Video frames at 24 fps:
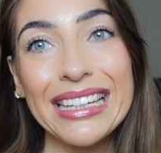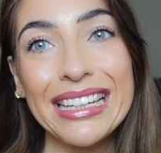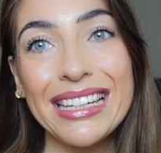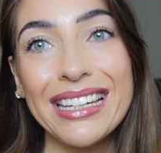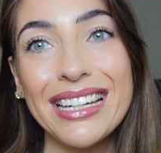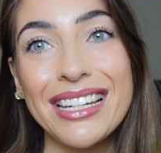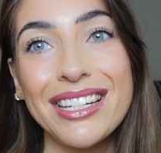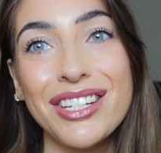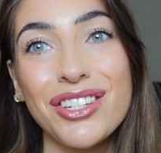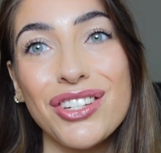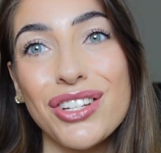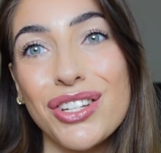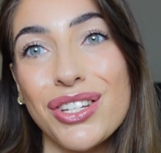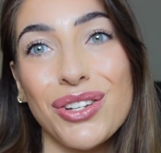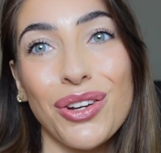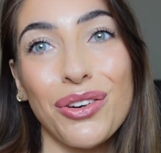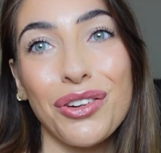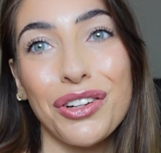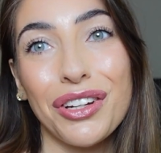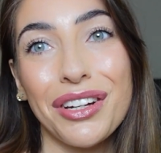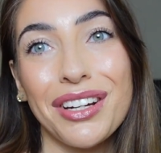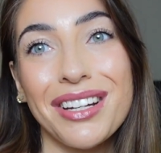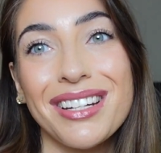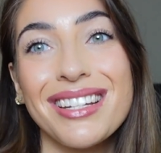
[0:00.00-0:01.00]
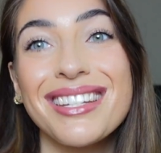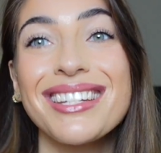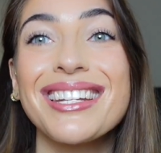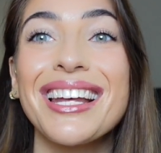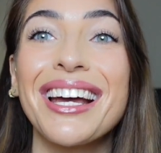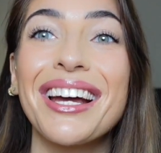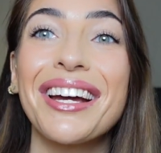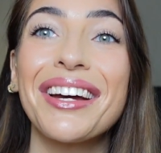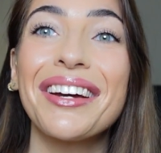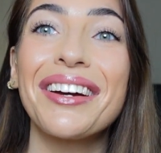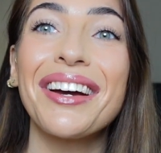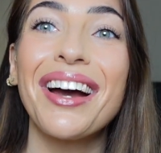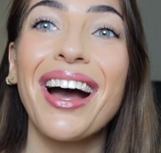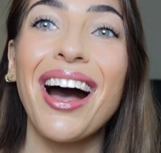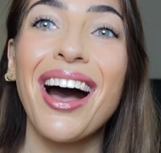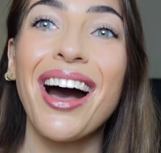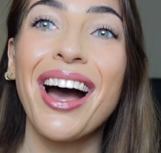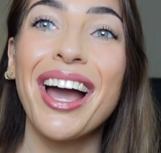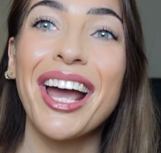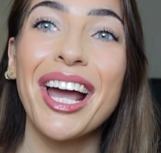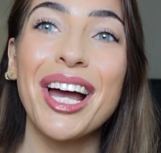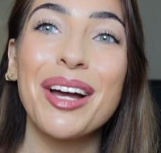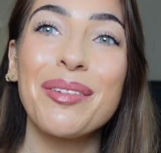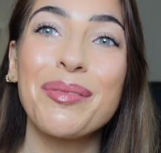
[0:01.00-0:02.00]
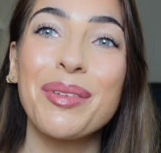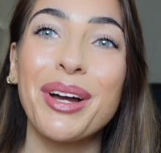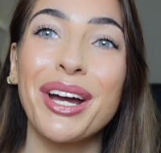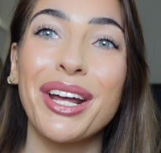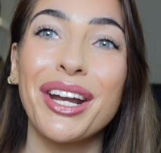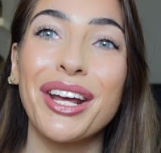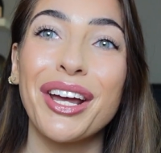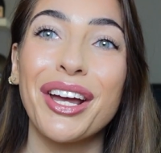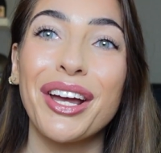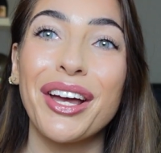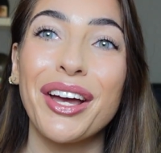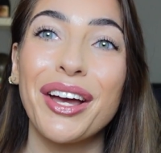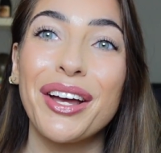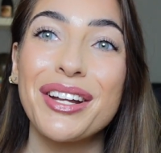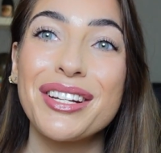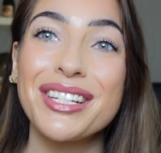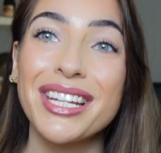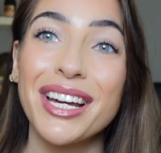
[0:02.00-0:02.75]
It's just not good. So I am gonna